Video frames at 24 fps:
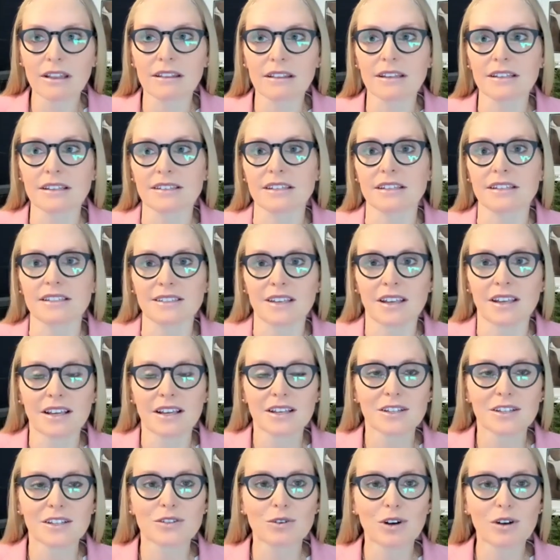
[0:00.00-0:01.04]
This has
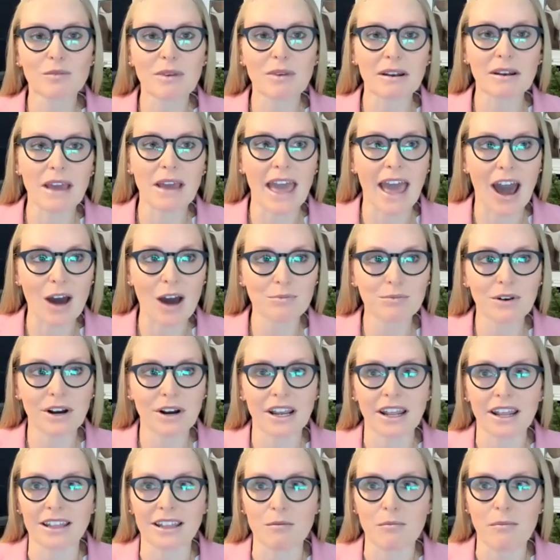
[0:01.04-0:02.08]
sort of been
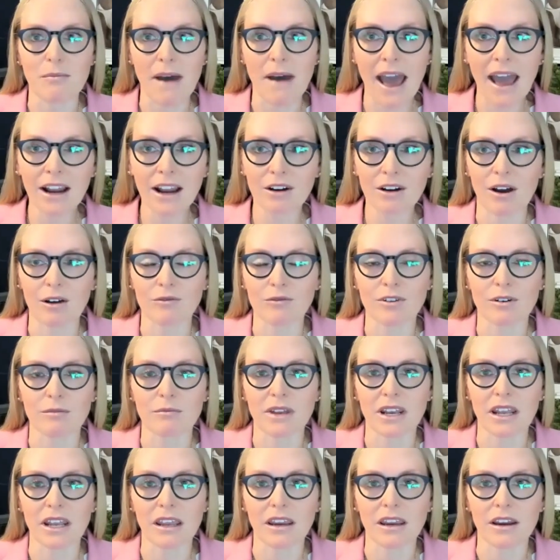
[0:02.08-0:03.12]
operating in the background for
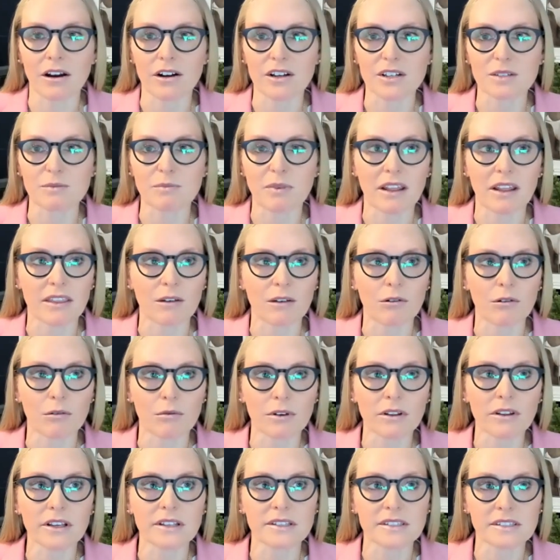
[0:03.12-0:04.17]
many years, but I think we're
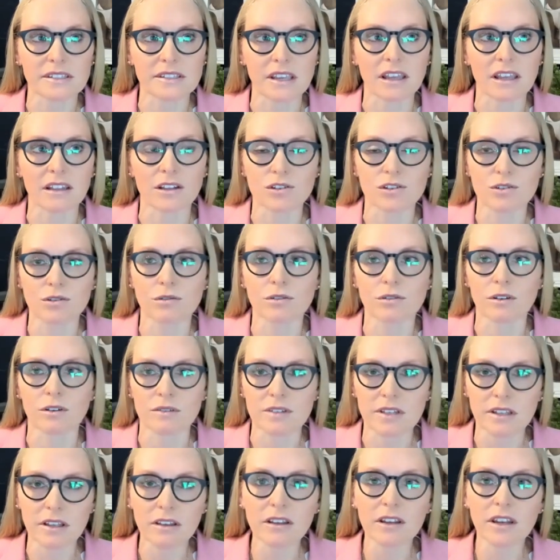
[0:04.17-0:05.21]
really seeing the true
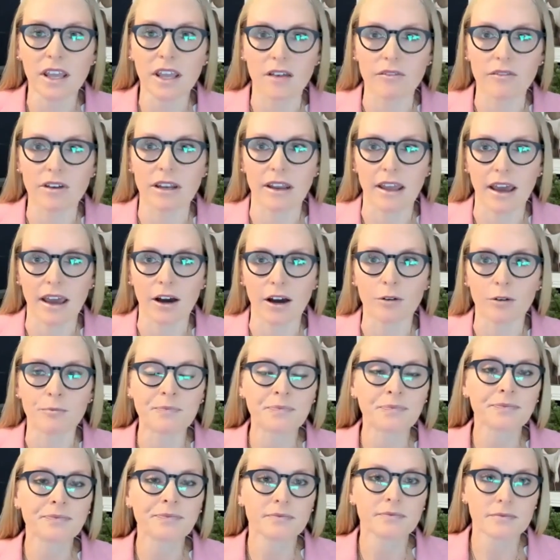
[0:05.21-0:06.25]
utility of it now
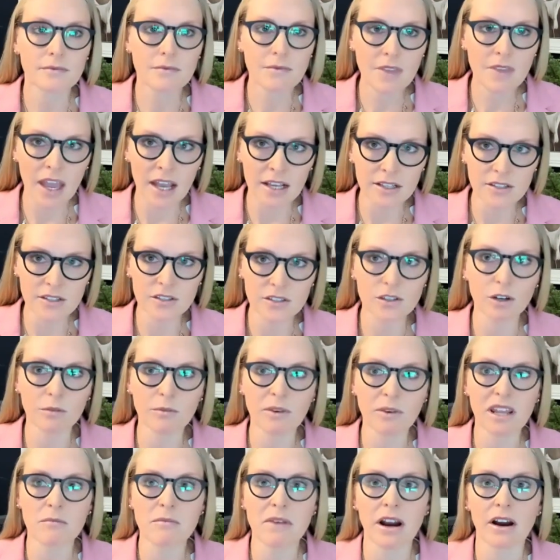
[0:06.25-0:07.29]
as so many
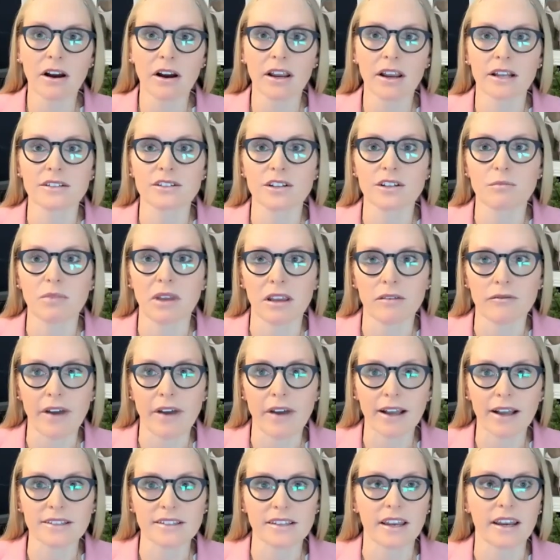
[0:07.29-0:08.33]
Americans are being
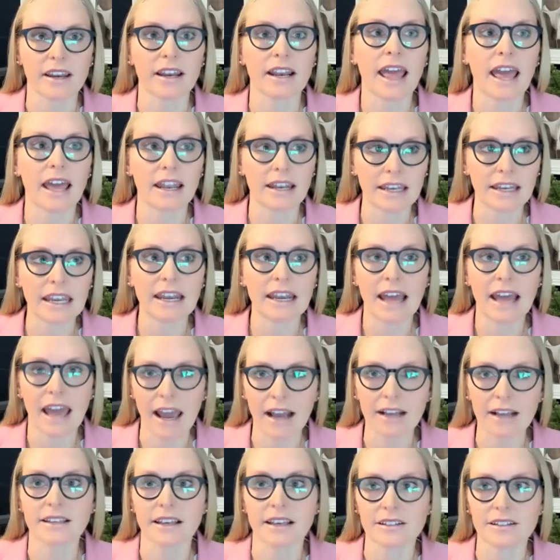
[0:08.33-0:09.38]
vaccinated and need
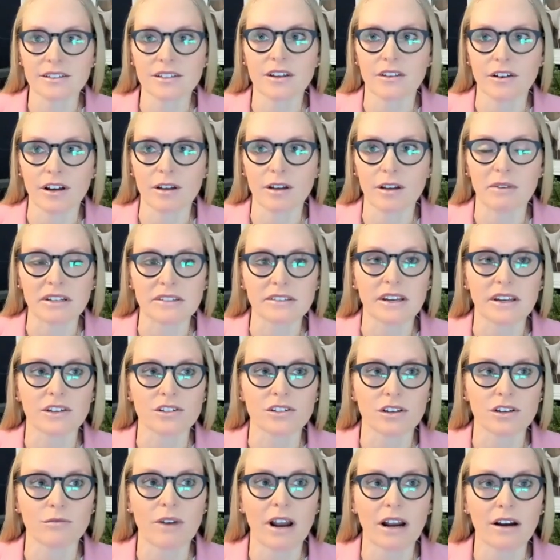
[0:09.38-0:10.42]
access to their
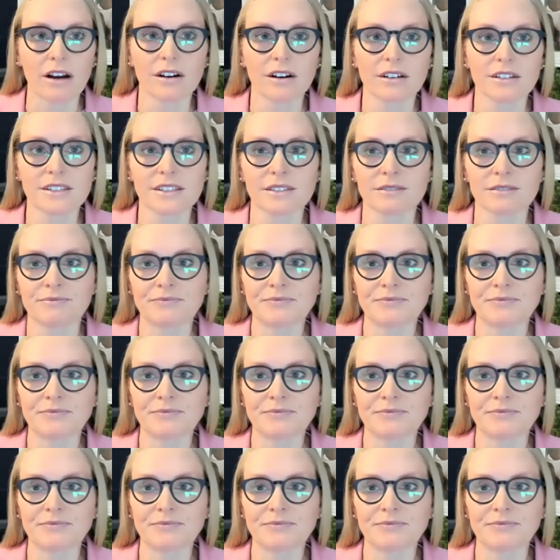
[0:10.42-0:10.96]
immunization records.